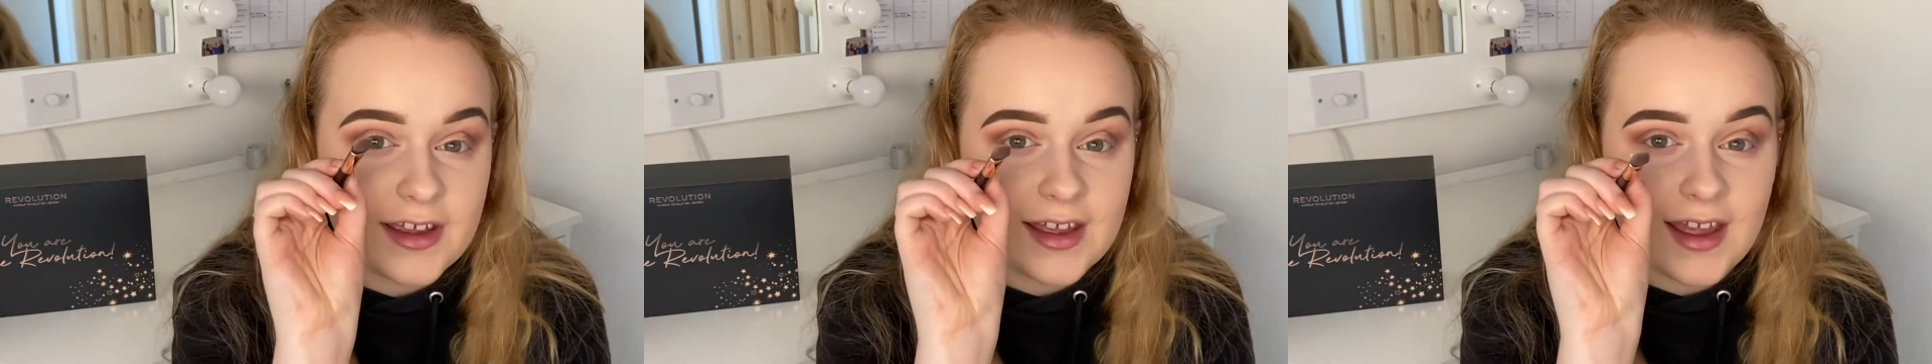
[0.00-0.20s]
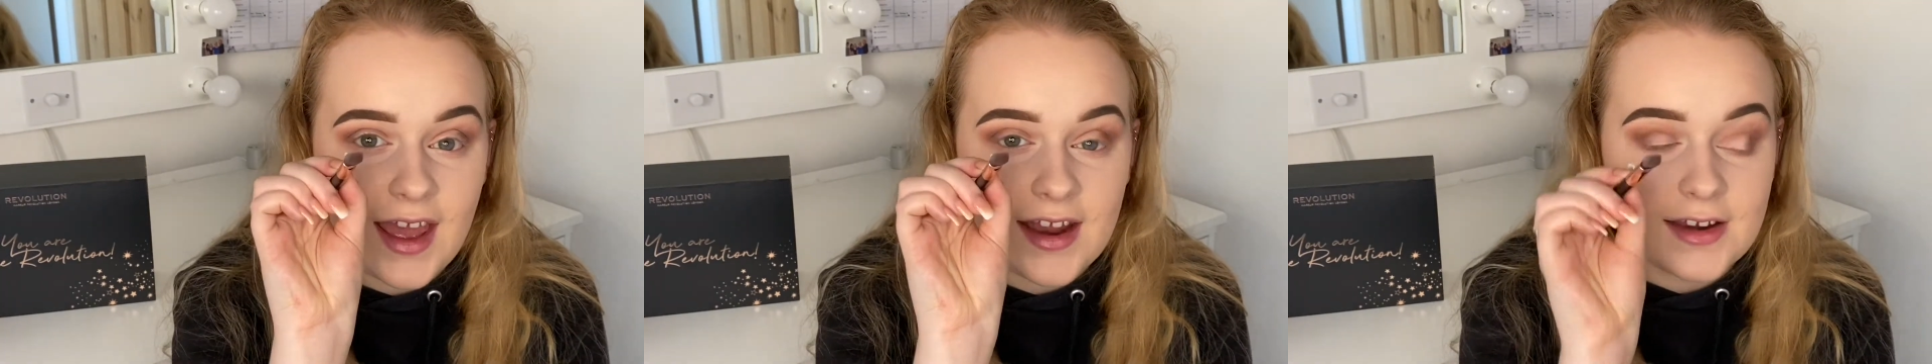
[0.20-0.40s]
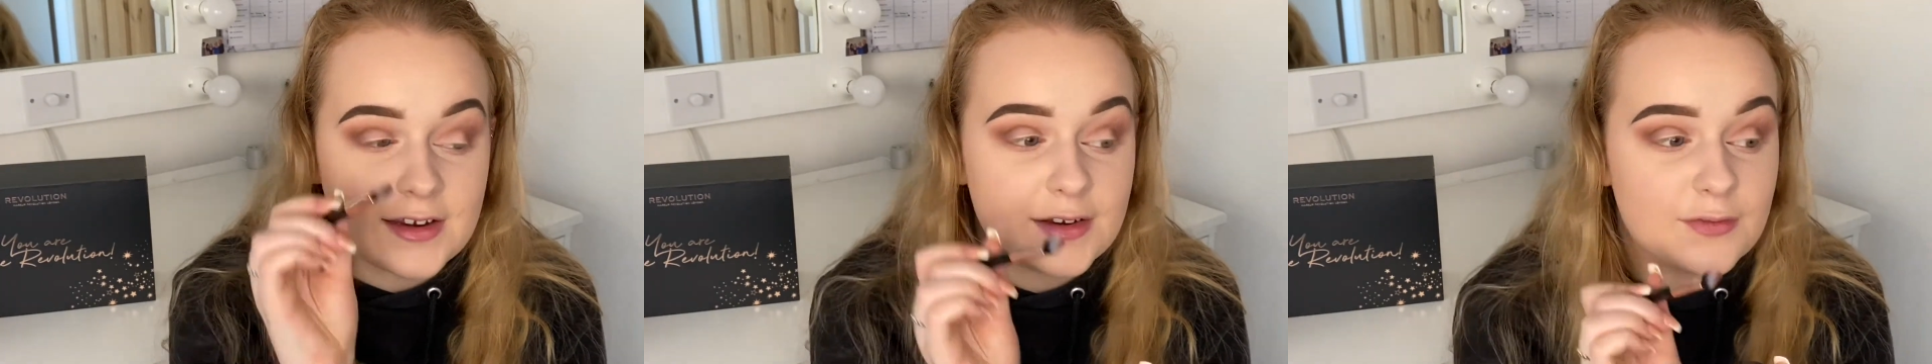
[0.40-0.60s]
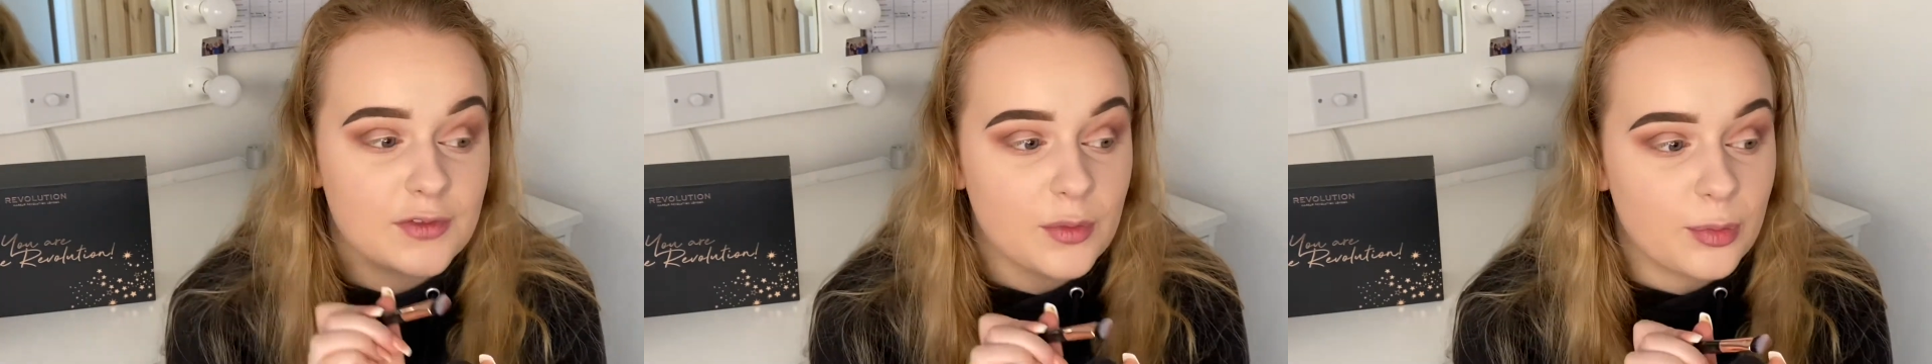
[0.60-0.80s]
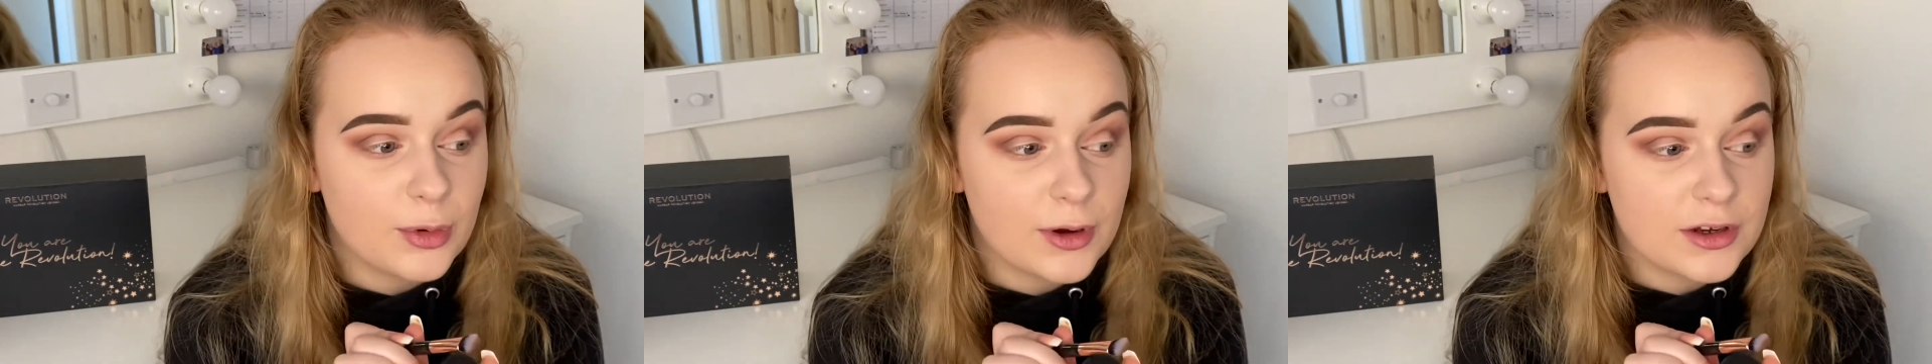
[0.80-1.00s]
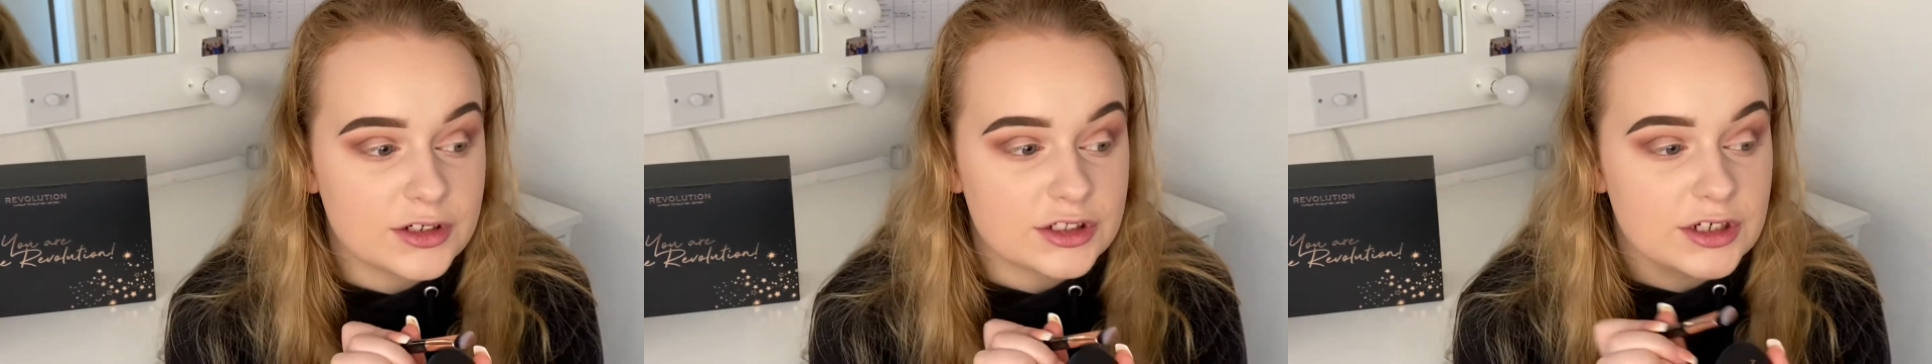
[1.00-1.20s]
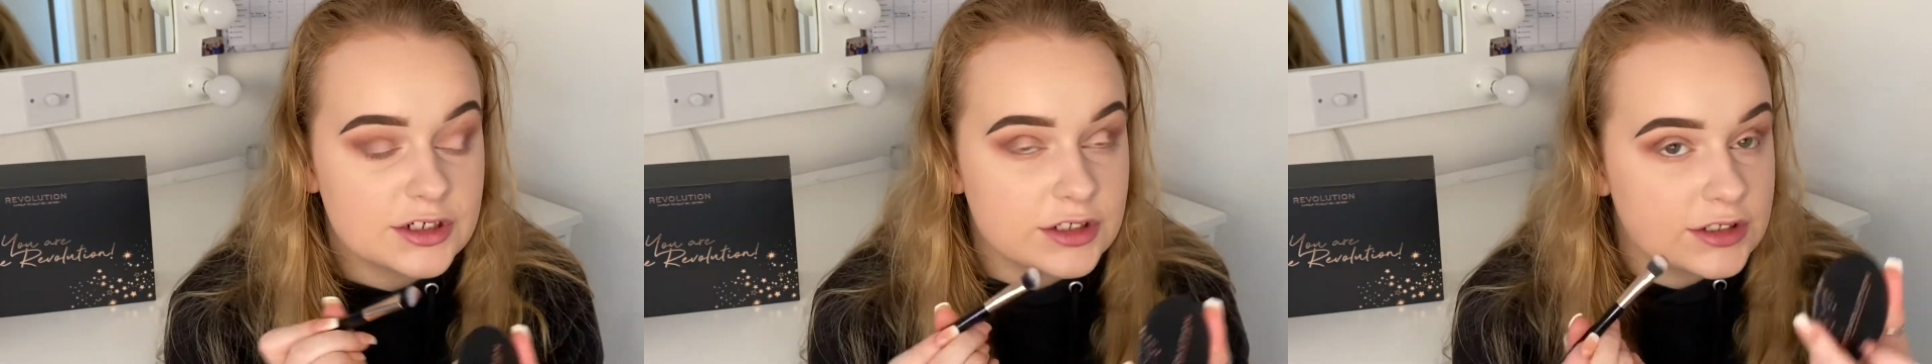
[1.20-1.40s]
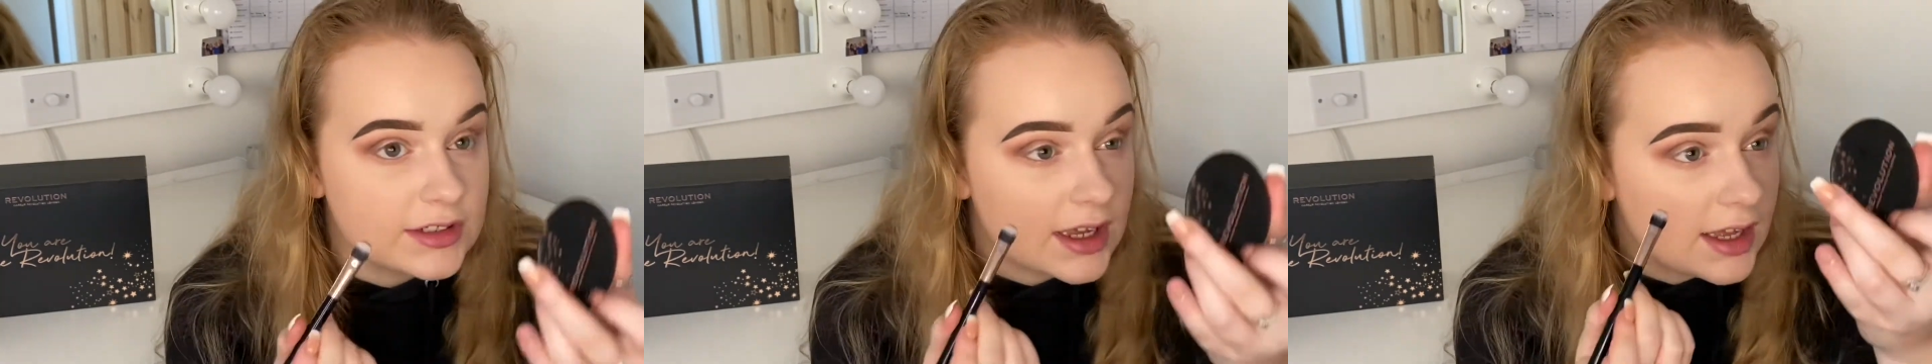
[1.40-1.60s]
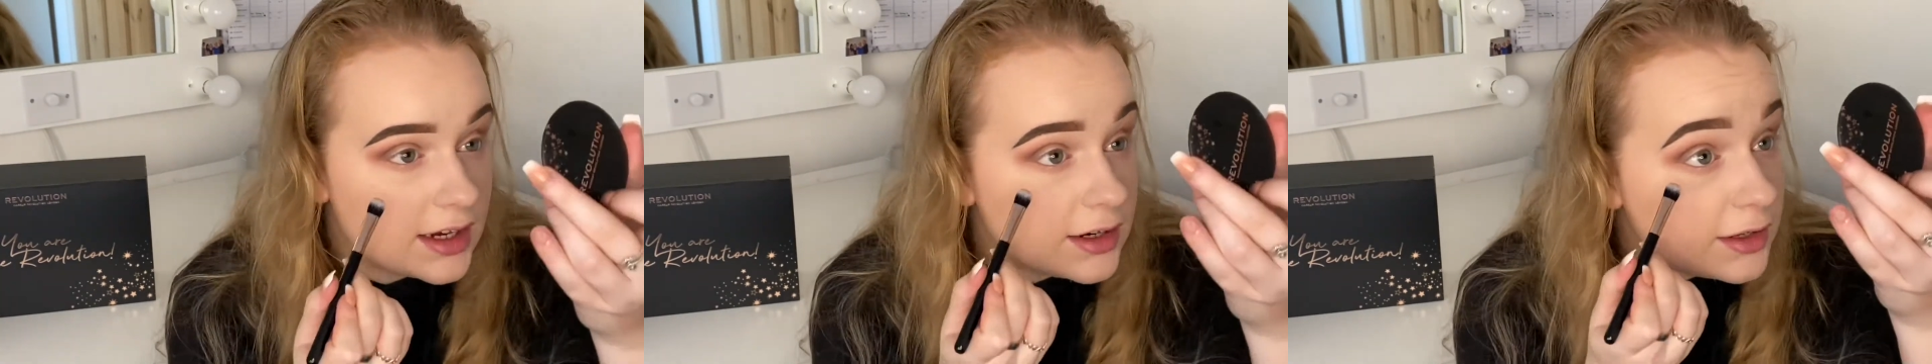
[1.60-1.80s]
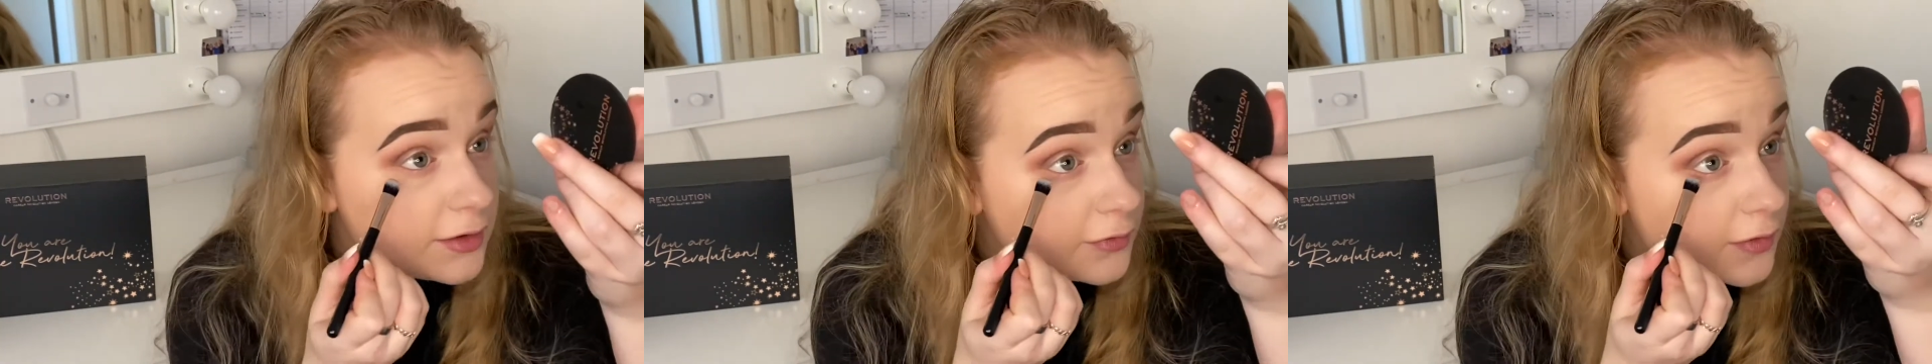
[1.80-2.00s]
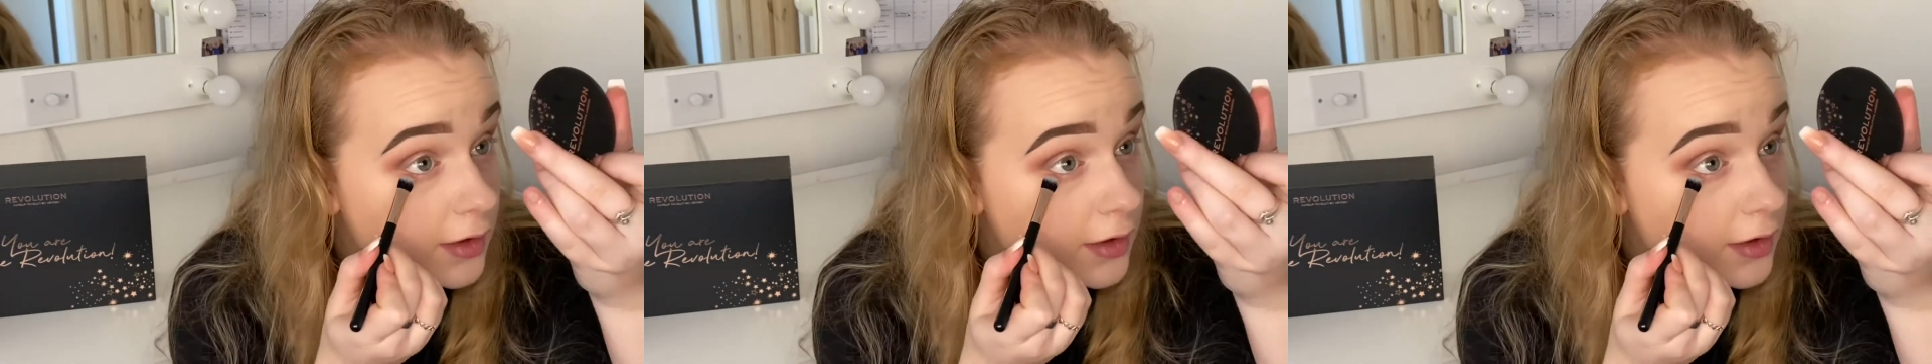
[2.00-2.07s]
end of the brush and just kind of